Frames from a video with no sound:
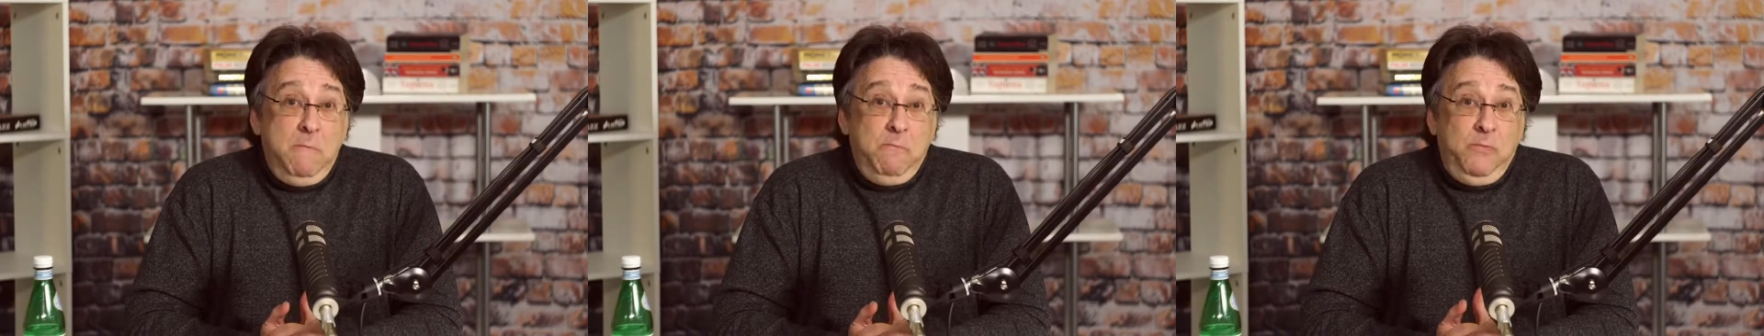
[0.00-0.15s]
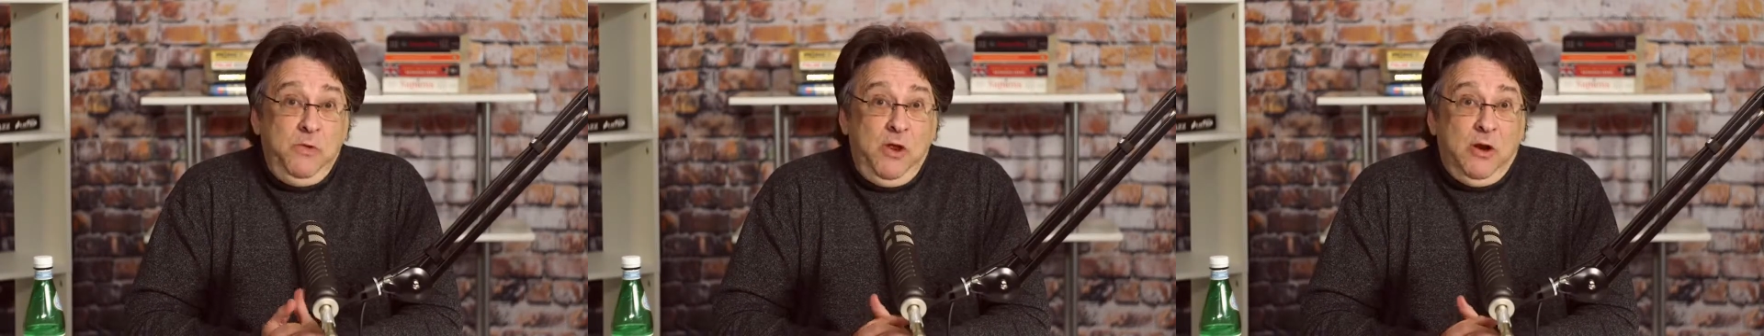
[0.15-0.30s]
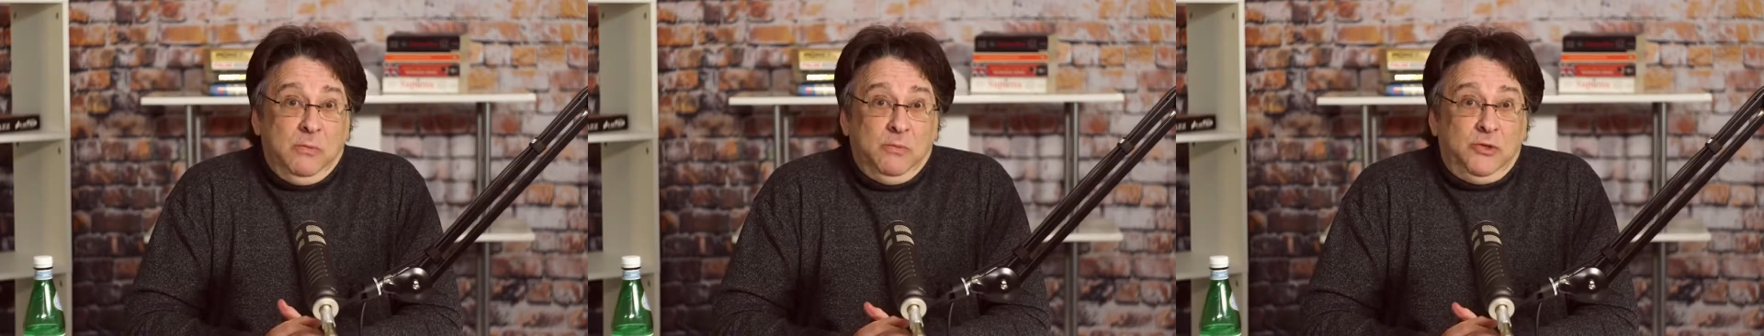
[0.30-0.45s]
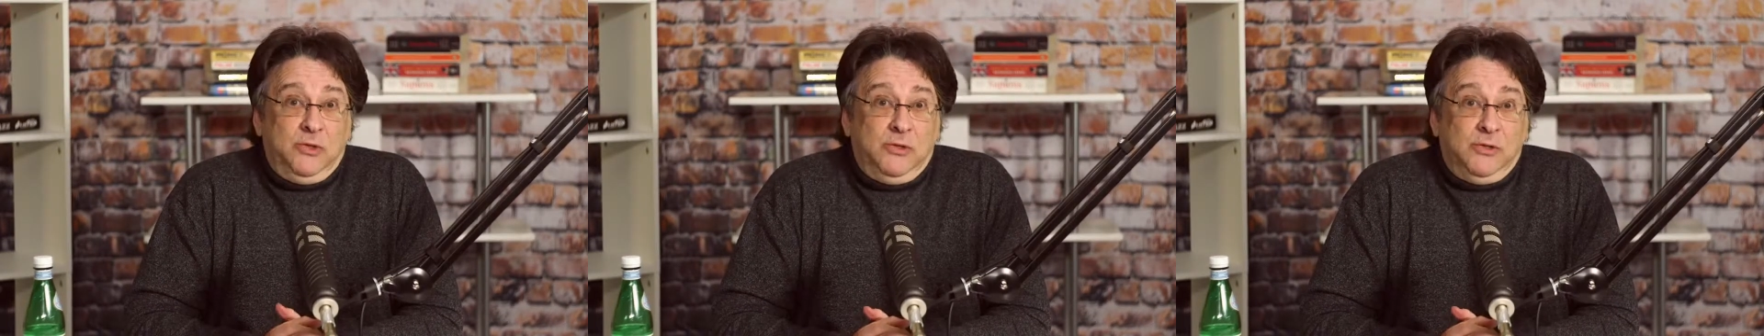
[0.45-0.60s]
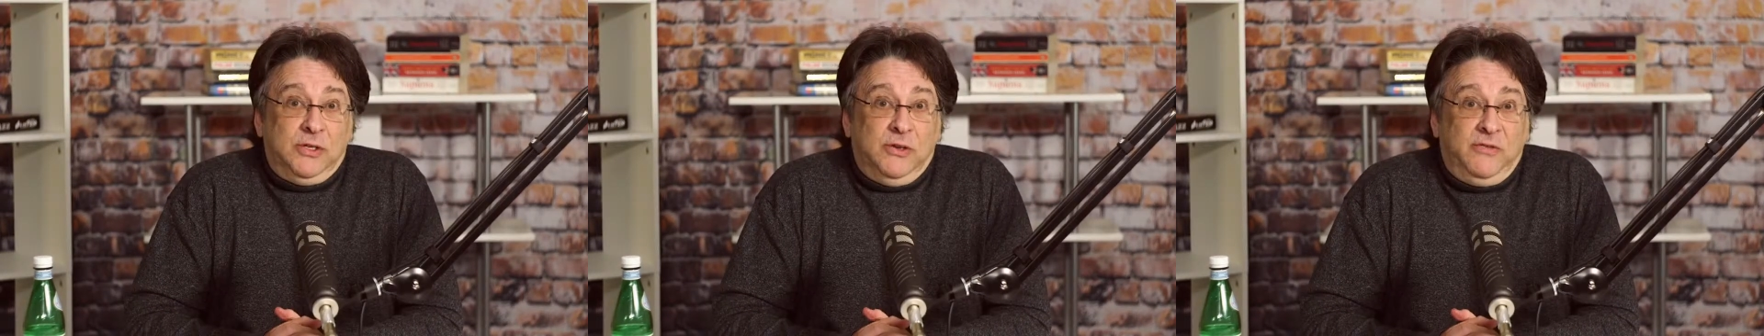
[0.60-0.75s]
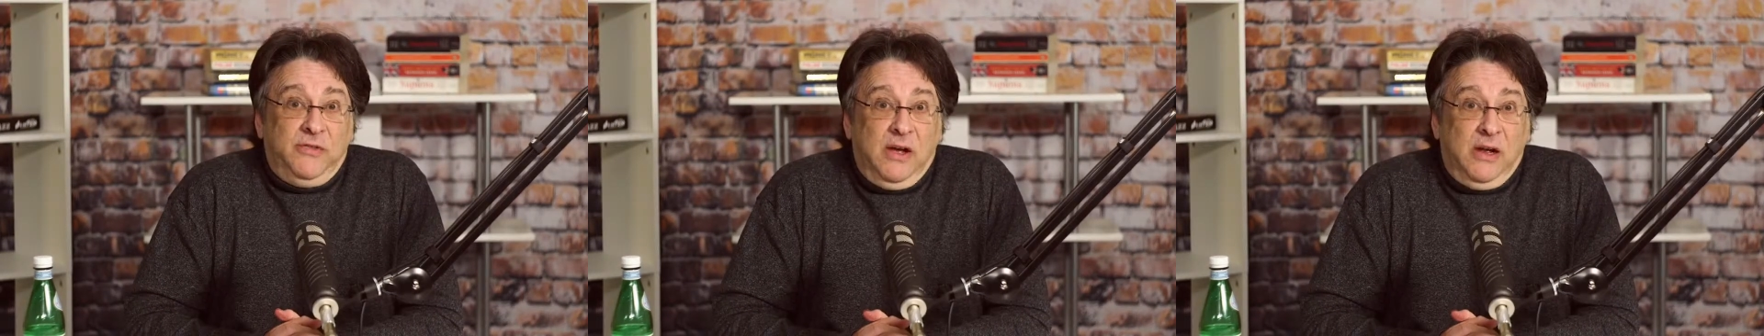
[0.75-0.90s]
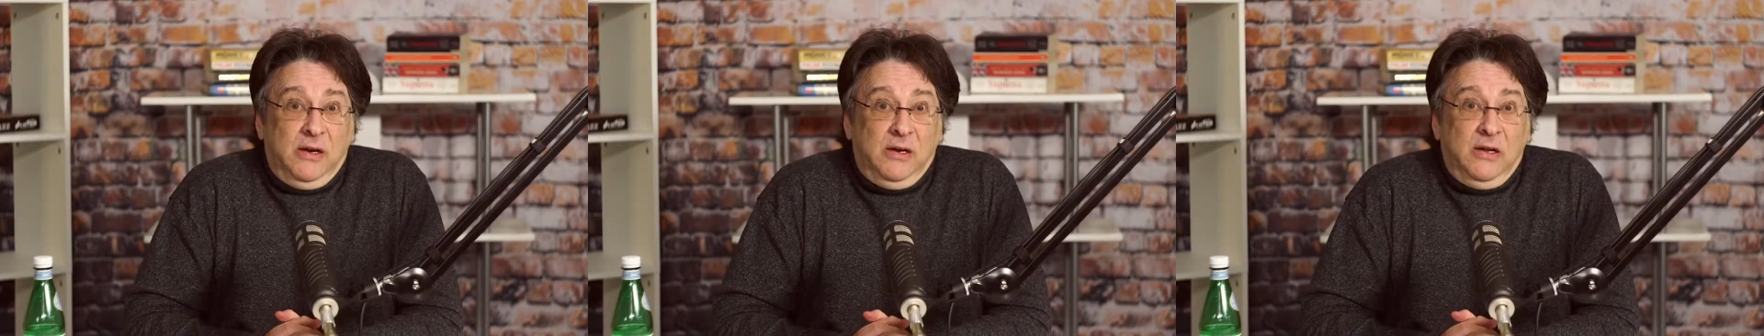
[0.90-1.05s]
you know, I'm sure it's a
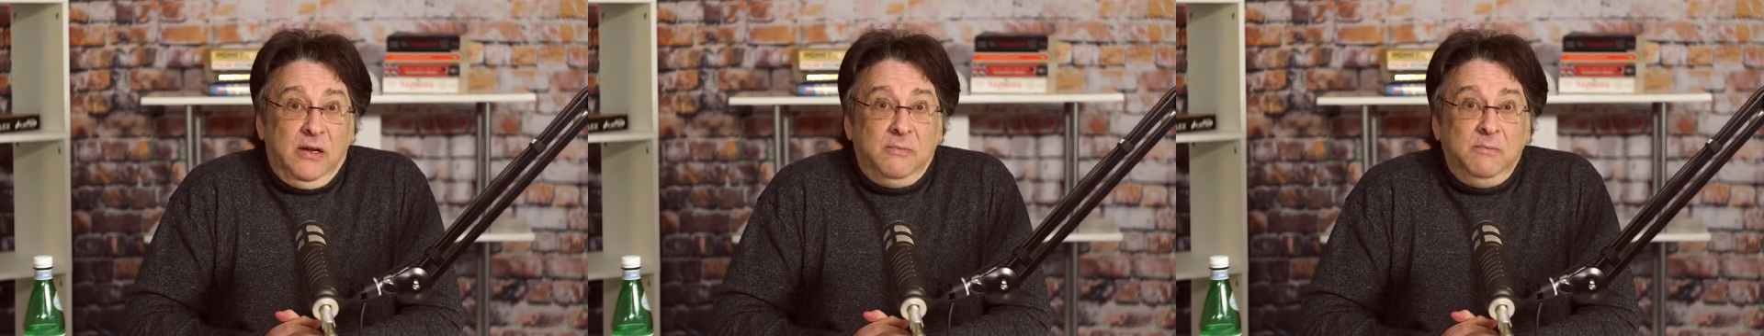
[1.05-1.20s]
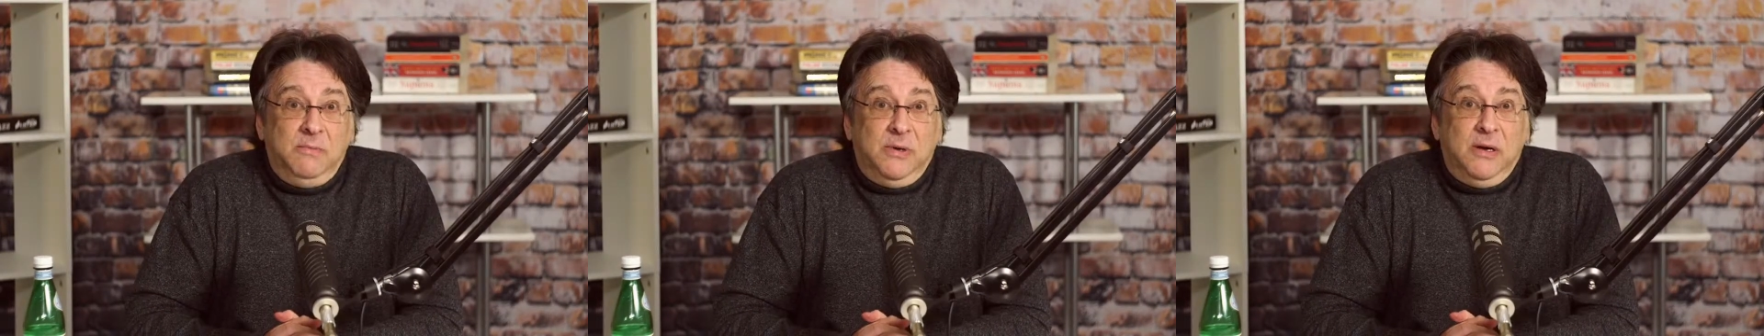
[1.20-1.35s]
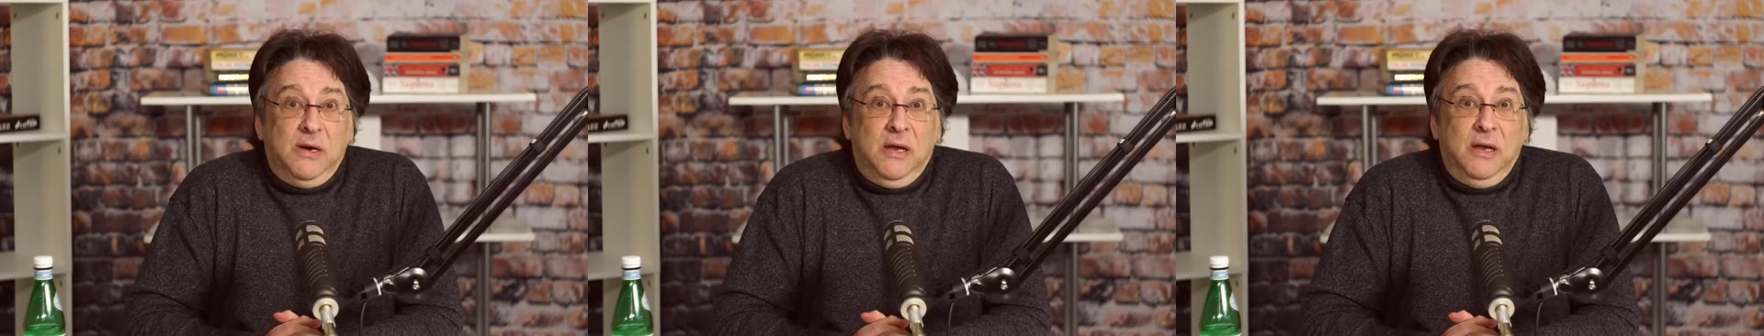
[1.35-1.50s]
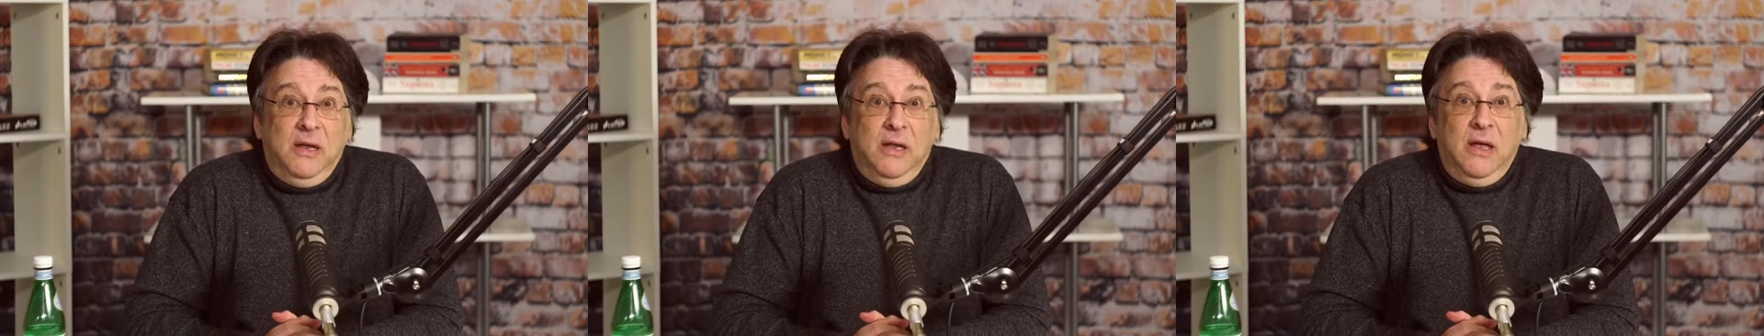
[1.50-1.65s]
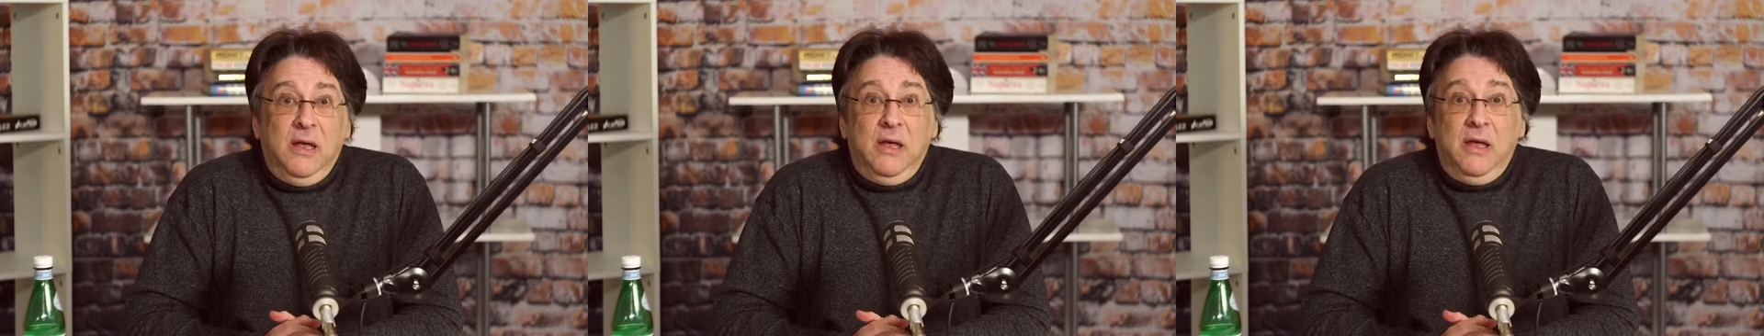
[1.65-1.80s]
fine company,